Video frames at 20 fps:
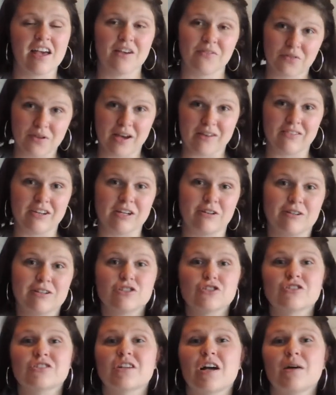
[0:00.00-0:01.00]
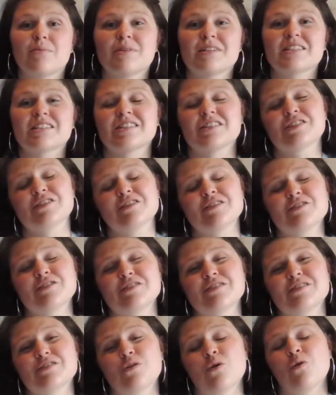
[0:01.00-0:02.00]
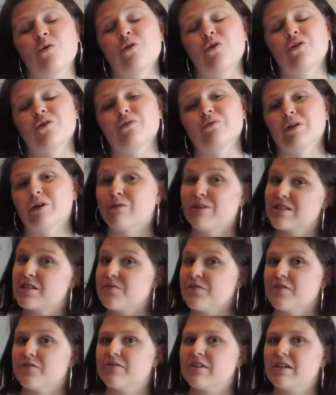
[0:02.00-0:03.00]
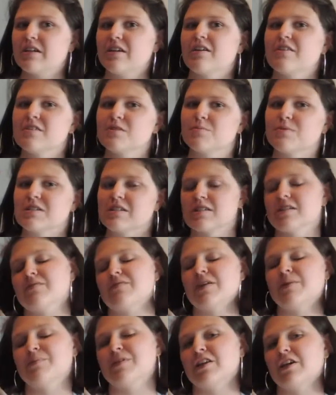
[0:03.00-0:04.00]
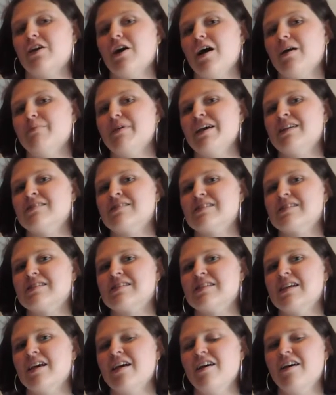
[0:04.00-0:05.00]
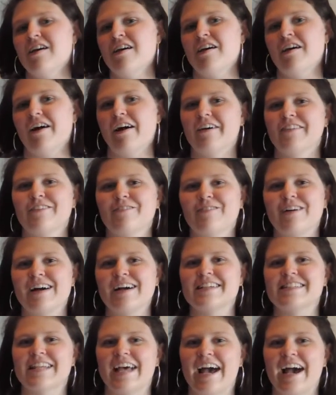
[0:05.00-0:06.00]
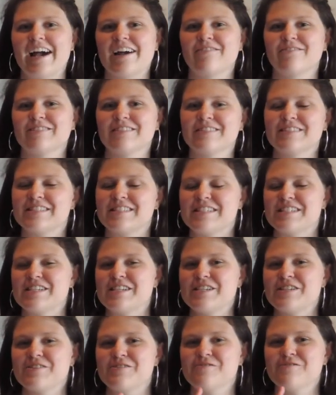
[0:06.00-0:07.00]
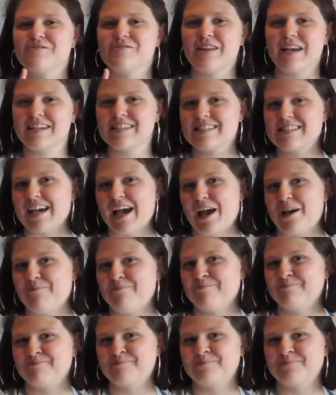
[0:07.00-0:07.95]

If you have any questions, comments, concerns, or requests for videos, please leave them in the comments. Otherwise, I will see you next time.